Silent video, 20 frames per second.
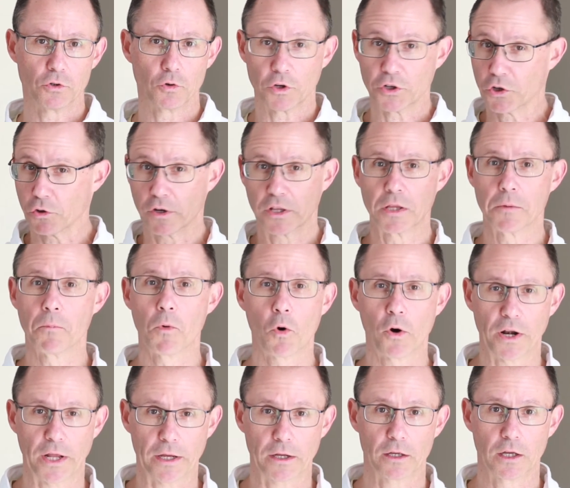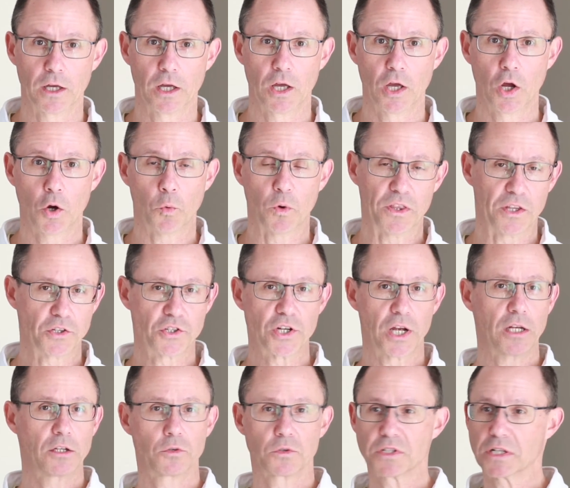or during the morning where the
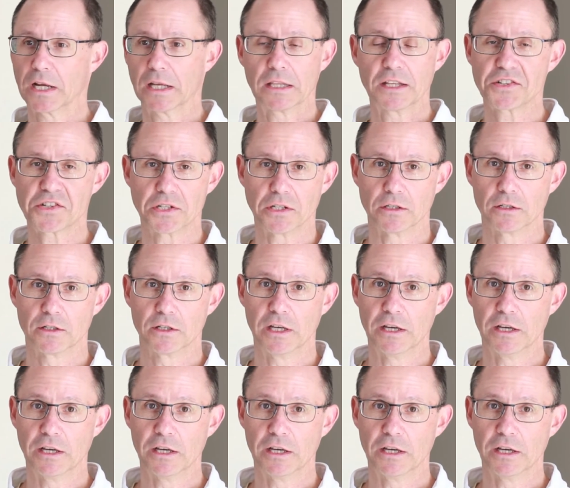judge will say, listen,